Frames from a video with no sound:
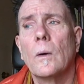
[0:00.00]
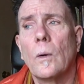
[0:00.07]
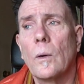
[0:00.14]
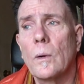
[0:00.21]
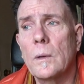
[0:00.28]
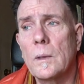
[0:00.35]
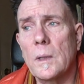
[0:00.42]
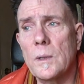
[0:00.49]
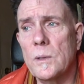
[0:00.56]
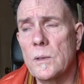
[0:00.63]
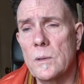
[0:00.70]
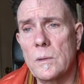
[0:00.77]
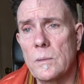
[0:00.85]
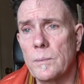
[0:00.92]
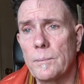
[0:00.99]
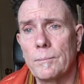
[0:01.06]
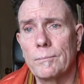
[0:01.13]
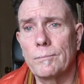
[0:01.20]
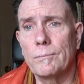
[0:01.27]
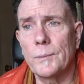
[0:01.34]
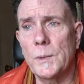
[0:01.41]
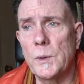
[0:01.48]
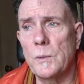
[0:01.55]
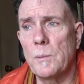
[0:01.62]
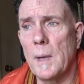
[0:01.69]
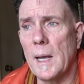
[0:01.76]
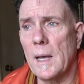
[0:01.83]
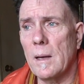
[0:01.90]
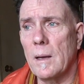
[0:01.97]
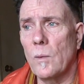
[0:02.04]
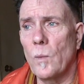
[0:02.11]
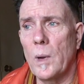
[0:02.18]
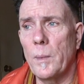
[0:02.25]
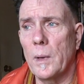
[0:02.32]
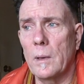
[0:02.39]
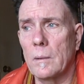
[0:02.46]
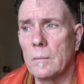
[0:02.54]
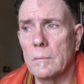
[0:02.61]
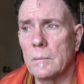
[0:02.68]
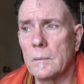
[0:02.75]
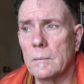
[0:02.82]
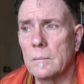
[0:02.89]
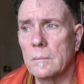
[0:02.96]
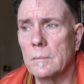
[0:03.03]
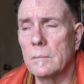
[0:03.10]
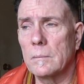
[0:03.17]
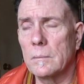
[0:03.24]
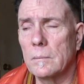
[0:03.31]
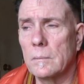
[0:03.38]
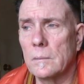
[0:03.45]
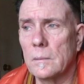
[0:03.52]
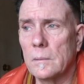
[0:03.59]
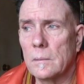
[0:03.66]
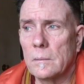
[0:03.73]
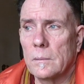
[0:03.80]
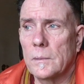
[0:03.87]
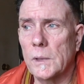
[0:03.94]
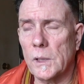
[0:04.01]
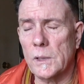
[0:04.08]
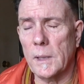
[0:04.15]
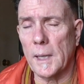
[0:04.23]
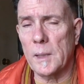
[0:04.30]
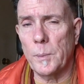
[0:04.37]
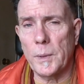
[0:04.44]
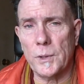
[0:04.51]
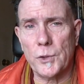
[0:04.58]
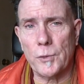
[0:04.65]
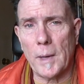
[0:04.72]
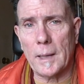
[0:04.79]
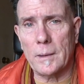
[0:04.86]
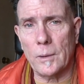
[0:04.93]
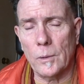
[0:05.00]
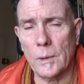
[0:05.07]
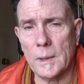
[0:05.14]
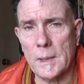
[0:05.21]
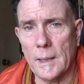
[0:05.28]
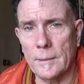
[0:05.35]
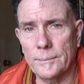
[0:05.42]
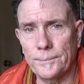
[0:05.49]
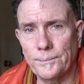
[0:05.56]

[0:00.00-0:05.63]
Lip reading: Or do men and women just like to be distracted all the time?